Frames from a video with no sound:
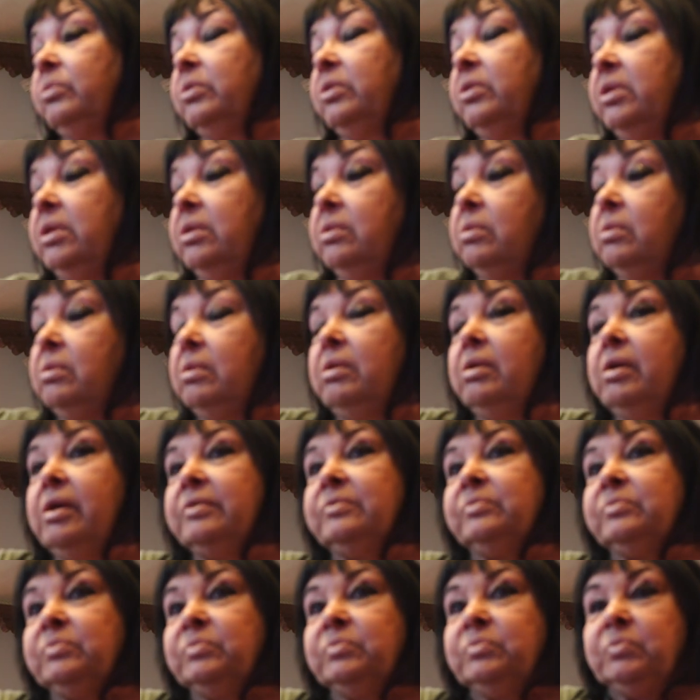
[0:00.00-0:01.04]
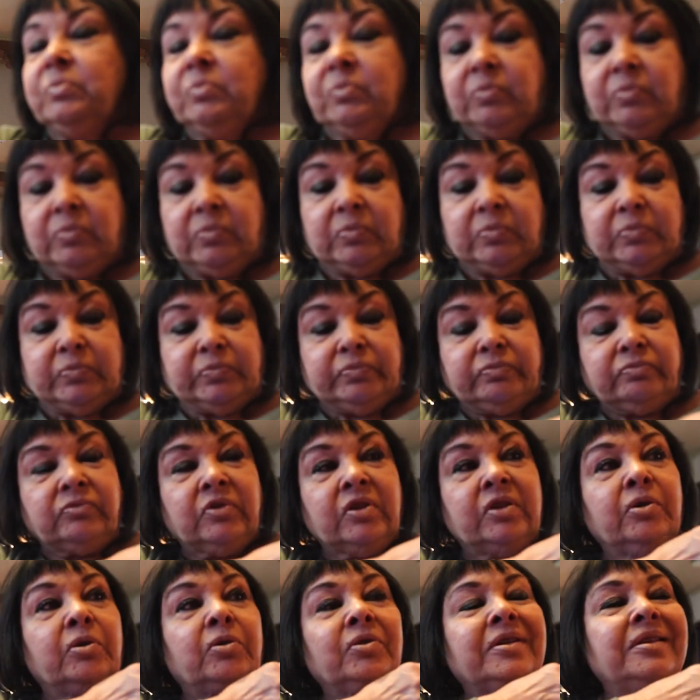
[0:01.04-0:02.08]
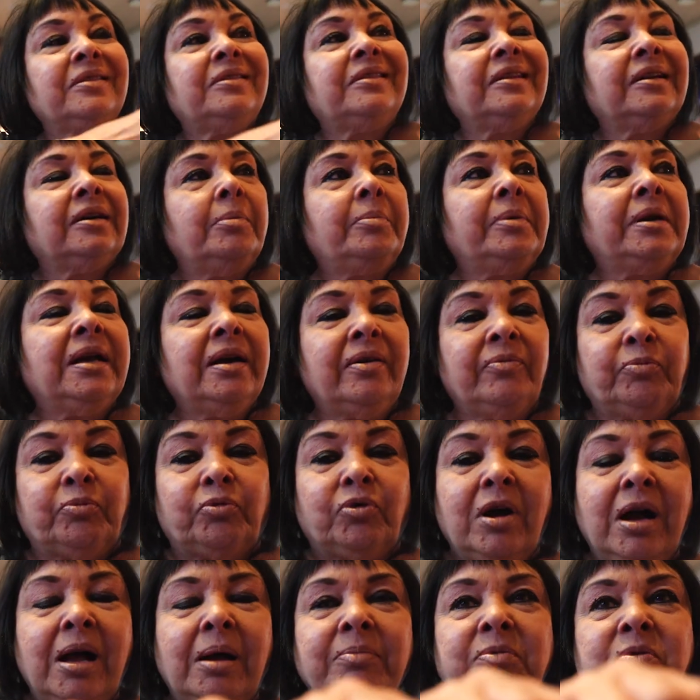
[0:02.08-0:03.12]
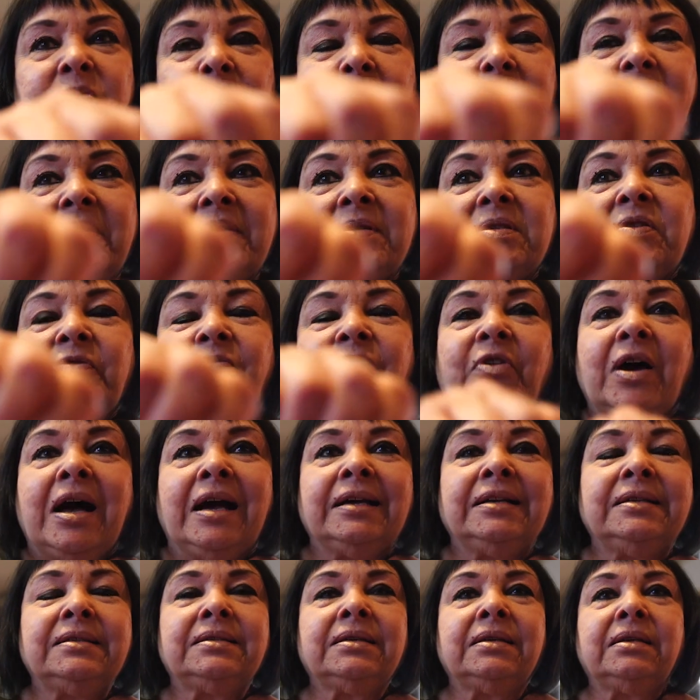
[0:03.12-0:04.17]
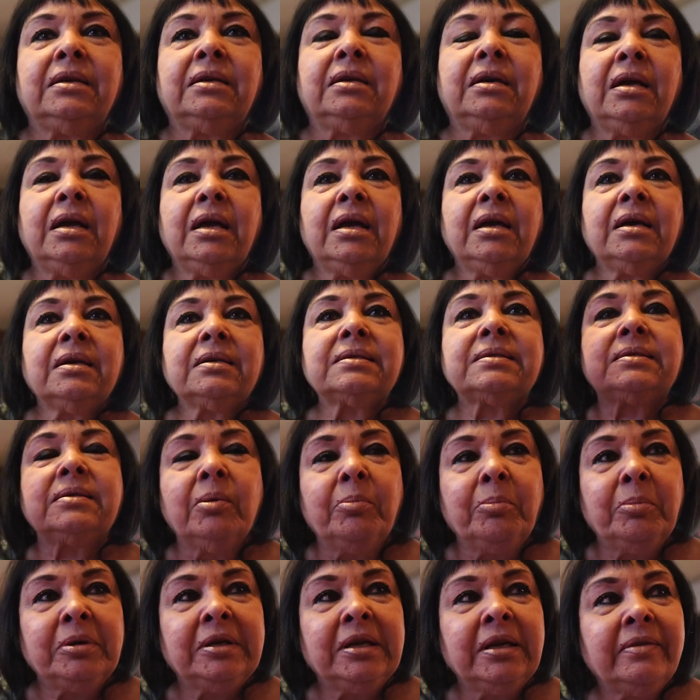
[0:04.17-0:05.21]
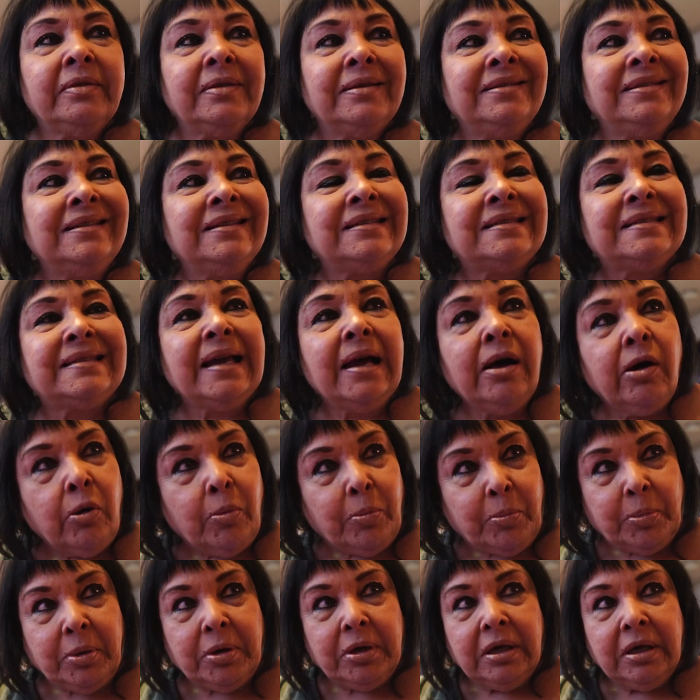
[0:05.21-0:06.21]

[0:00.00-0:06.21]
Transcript: really cool. The only thing I'm going to have problems with is finding somebody that needs help.